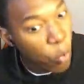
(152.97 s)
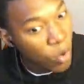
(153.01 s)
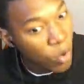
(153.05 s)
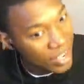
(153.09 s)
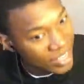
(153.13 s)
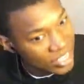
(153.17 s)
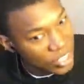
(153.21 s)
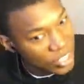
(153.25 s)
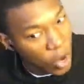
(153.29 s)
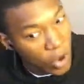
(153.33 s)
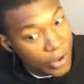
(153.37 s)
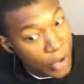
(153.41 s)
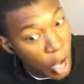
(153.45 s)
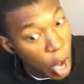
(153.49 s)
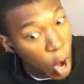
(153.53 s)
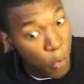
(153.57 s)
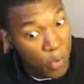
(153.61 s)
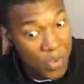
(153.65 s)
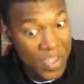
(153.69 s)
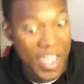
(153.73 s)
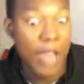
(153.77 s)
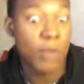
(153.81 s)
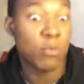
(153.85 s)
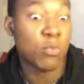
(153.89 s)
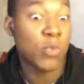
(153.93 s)
What is going? on? Are
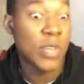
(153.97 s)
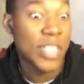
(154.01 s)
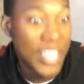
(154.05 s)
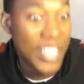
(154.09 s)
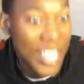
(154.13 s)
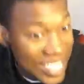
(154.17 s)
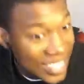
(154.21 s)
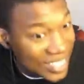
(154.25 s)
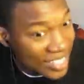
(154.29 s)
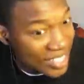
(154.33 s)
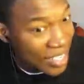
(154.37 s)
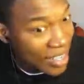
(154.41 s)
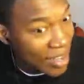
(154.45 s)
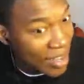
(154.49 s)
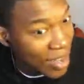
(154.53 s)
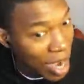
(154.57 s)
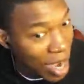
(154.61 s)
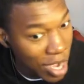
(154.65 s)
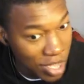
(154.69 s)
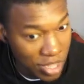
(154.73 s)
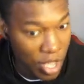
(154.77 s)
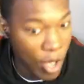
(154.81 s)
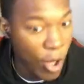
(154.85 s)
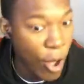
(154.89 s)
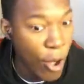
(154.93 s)
we at Wendy's?
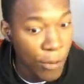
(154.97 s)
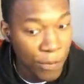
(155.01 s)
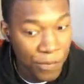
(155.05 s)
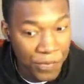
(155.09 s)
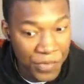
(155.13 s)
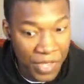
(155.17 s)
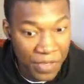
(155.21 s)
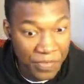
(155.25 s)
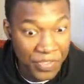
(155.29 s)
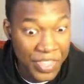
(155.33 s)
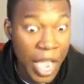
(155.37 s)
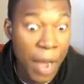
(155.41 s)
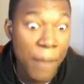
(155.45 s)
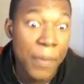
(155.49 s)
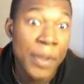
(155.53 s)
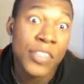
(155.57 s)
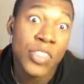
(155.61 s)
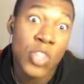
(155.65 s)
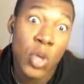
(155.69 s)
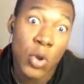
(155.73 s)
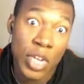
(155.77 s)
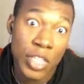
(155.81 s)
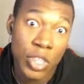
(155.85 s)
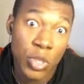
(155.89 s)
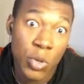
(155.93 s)
Hello? That'll be
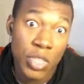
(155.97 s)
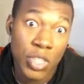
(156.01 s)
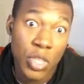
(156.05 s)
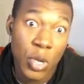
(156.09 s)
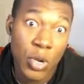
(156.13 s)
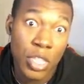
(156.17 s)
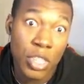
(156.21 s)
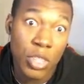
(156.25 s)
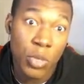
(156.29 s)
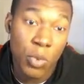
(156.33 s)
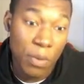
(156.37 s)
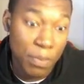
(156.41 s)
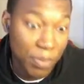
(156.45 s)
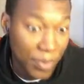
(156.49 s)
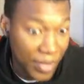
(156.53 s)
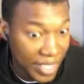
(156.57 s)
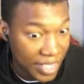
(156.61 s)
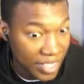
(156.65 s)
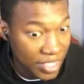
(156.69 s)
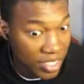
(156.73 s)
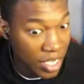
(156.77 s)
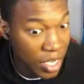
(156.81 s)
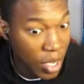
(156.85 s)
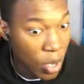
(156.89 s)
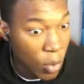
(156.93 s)
33, 33,
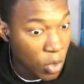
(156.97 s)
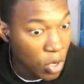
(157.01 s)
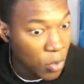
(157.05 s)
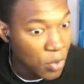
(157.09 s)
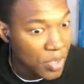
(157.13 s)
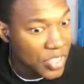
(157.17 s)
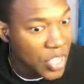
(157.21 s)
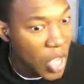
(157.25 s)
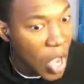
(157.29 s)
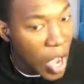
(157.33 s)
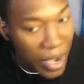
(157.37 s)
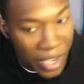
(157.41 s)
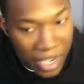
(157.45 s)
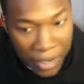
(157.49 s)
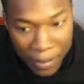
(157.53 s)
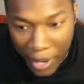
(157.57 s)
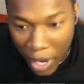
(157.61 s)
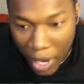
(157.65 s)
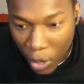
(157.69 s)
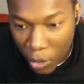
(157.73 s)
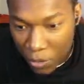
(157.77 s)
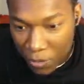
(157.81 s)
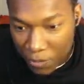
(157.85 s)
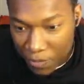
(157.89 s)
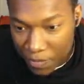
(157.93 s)
please. What are we talking
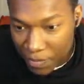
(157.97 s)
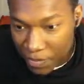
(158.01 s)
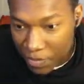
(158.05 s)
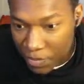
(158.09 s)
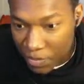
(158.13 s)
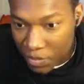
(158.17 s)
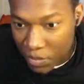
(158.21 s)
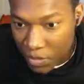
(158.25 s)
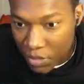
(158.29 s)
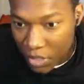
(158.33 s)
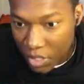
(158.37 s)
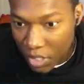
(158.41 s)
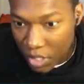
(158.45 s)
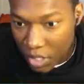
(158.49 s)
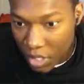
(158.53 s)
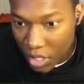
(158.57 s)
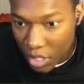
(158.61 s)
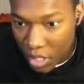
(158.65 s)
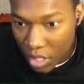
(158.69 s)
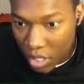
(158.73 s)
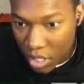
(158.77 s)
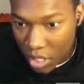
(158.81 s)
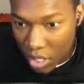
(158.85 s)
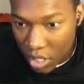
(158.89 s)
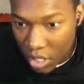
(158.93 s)
about? You're looking at him right